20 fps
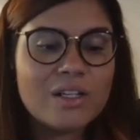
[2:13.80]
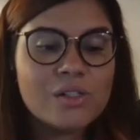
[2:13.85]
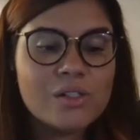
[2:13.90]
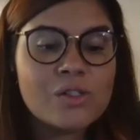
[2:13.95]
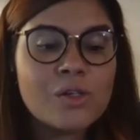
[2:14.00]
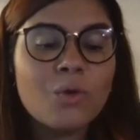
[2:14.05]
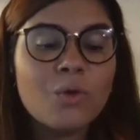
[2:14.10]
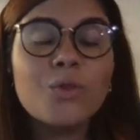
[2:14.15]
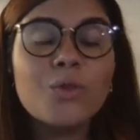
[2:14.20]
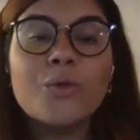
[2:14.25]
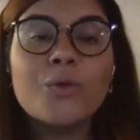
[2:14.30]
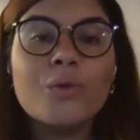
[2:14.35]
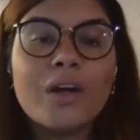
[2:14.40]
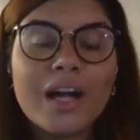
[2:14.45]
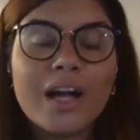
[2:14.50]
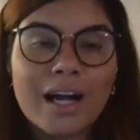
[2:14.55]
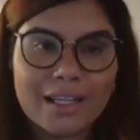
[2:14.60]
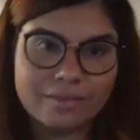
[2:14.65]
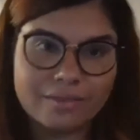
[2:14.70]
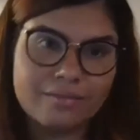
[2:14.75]
So
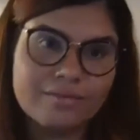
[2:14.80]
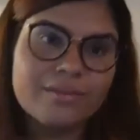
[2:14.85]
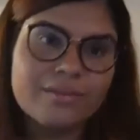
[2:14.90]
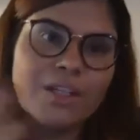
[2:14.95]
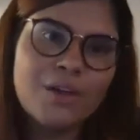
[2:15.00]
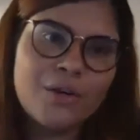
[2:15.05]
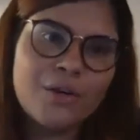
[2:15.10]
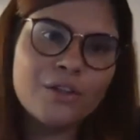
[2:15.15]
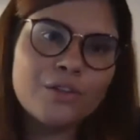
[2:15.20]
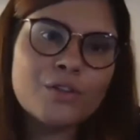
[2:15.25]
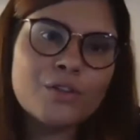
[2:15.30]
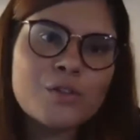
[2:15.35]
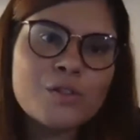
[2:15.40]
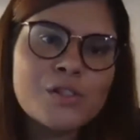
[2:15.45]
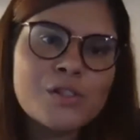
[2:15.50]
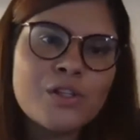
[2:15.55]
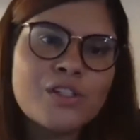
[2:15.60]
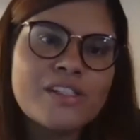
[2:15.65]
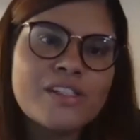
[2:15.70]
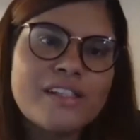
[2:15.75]
you
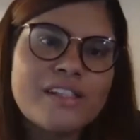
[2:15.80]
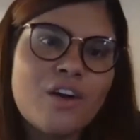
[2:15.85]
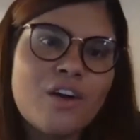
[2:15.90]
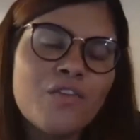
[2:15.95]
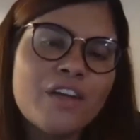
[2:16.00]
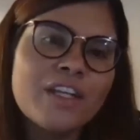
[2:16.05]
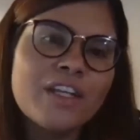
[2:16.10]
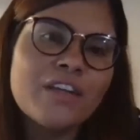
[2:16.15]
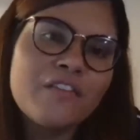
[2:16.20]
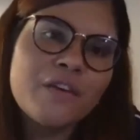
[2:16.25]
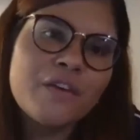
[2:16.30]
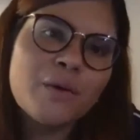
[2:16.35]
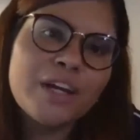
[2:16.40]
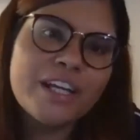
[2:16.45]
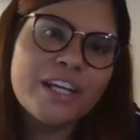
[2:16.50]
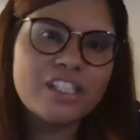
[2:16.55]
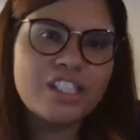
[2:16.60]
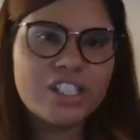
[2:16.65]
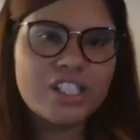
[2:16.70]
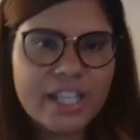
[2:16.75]
introduce yourself, and if you
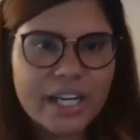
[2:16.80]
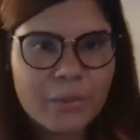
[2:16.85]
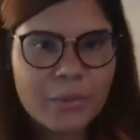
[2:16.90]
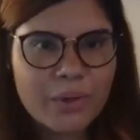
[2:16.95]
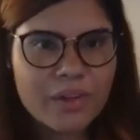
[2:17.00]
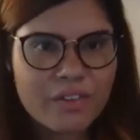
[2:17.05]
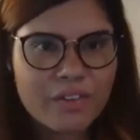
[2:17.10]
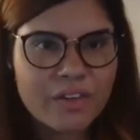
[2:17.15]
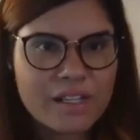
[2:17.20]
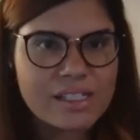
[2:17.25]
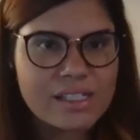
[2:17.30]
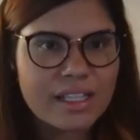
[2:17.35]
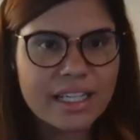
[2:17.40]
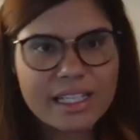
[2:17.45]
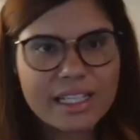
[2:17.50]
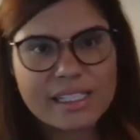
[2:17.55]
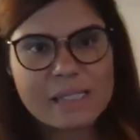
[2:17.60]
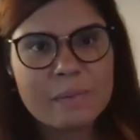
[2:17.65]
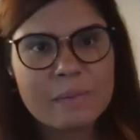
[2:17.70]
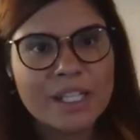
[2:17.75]
can share with us
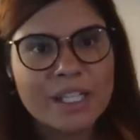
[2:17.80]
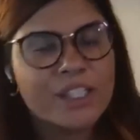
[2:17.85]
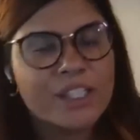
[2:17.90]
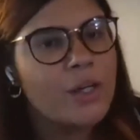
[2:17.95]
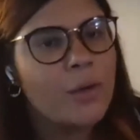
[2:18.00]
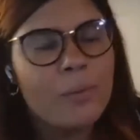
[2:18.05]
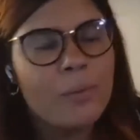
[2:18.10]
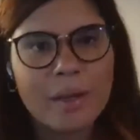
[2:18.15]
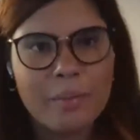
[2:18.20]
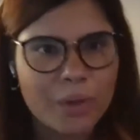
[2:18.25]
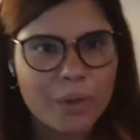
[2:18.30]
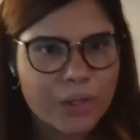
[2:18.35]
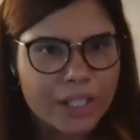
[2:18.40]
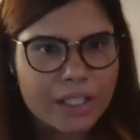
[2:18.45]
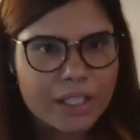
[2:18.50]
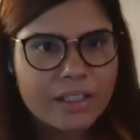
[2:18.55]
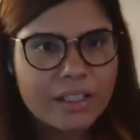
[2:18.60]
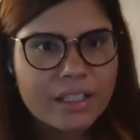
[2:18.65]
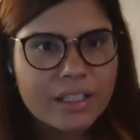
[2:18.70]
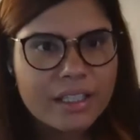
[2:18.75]
like a special
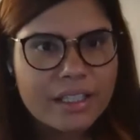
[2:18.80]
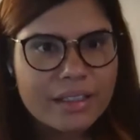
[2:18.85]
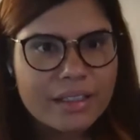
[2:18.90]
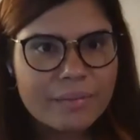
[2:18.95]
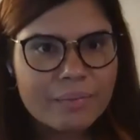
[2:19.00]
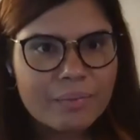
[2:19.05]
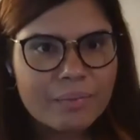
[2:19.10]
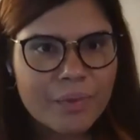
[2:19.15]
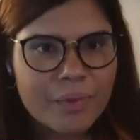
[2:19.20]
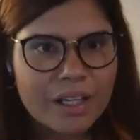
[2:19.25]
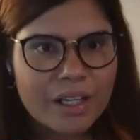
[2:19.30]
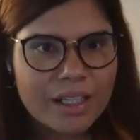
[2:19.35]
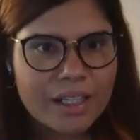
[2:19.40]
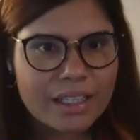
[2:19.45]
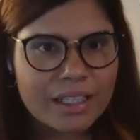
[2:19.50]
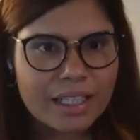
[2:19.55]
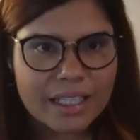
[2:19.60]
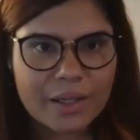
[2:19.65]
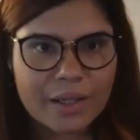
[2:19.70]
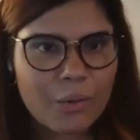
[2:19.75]
memory,
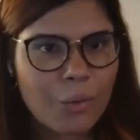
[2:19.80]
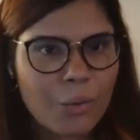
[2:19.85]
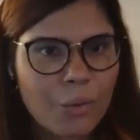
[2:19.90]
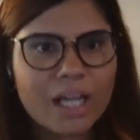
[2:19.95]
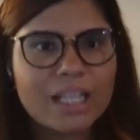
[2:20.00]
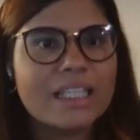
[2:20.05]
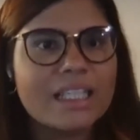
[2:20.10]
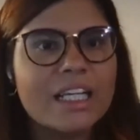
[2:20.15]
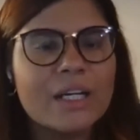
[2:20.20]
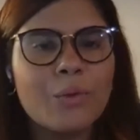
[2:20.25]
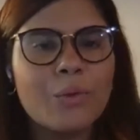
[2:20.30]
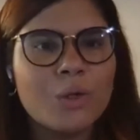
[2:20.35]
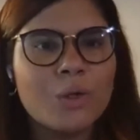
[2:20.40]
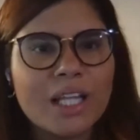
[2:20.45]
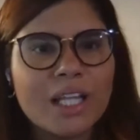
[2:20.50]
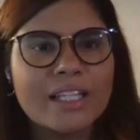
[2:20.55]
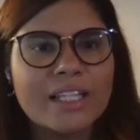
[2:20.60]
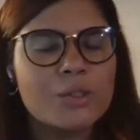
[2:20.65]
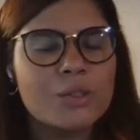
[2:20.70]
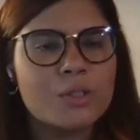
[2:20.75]
like one that you would
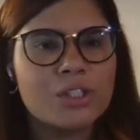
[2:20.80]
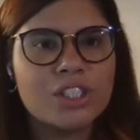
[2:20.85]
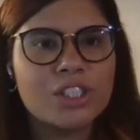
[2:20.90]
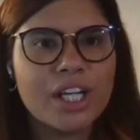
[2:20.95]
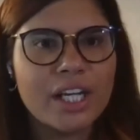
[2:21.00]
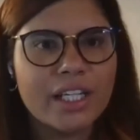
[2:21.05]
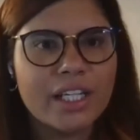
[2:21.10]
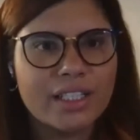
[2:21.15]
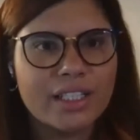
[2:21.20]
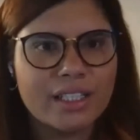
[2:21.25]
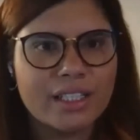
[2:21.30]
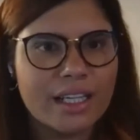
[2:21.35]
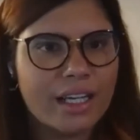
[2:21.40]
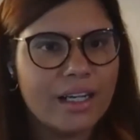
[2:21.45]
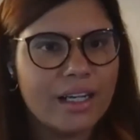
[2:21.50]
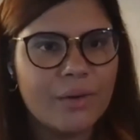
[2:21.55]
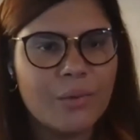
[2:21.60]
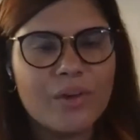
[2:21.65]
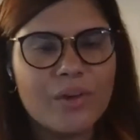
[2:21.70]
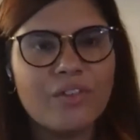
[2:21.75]
like to share
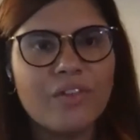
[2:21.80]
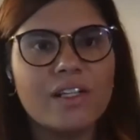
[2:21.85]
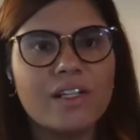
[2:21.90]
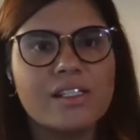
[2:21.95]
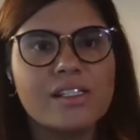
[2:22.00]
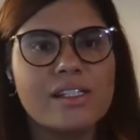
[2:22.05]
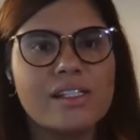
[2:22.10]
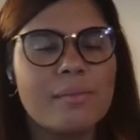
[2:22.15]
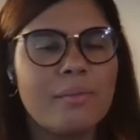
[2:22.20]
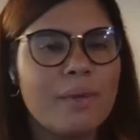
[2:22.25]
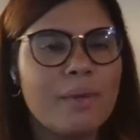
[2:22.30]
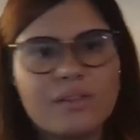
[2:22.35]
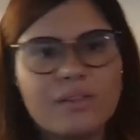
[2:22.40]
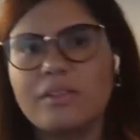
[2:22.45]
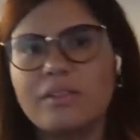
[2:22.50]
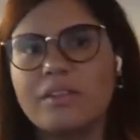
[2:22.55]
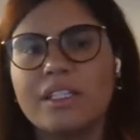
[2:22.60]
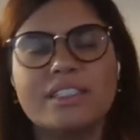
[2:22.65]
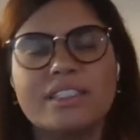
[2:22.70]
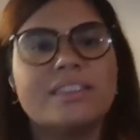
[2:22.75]
with us about
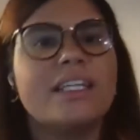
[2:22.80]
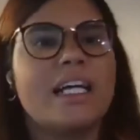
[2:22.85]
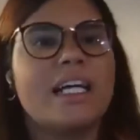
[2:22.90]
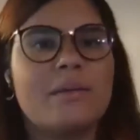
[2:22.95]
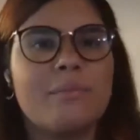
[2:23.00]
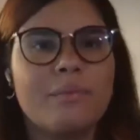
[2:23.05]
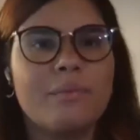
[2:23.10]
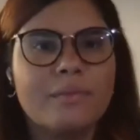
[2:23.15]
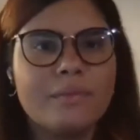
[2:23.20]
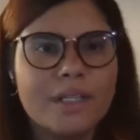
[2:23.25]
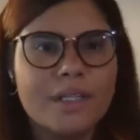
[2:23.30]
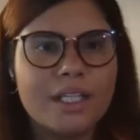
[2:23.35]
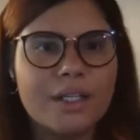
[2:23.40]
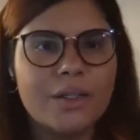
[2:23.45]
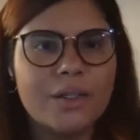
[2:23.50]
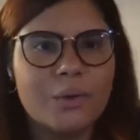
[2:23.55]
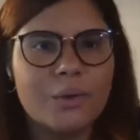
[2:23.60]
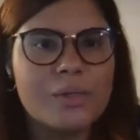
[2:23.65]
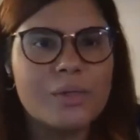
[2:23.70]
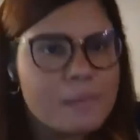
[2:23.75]
the time
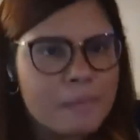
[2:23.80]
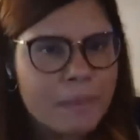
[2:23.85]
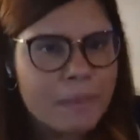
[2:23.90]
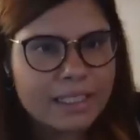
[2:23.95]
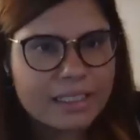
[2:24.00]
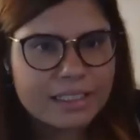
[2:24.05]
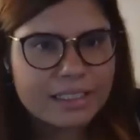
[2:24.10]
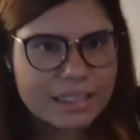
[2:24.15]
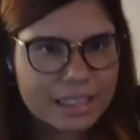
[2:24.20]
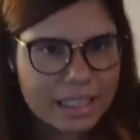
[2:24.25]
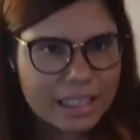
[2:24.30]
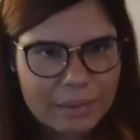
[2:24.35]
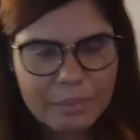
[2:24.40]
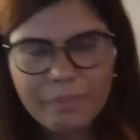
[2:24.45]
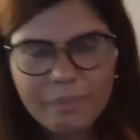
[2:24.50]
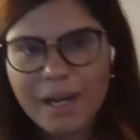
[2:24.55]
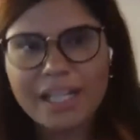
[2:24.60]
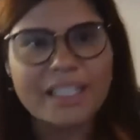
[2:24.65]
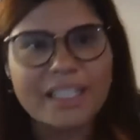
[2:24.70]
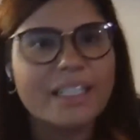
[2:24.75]
you spent
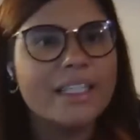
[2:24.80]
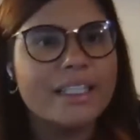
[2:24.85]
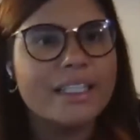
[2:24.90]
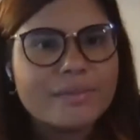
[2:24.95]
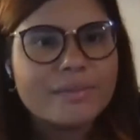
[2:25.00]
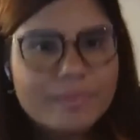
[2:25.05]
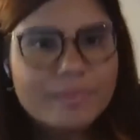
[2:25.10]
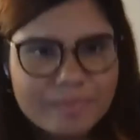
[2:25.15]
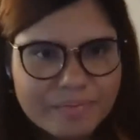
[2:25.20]
in Bahia.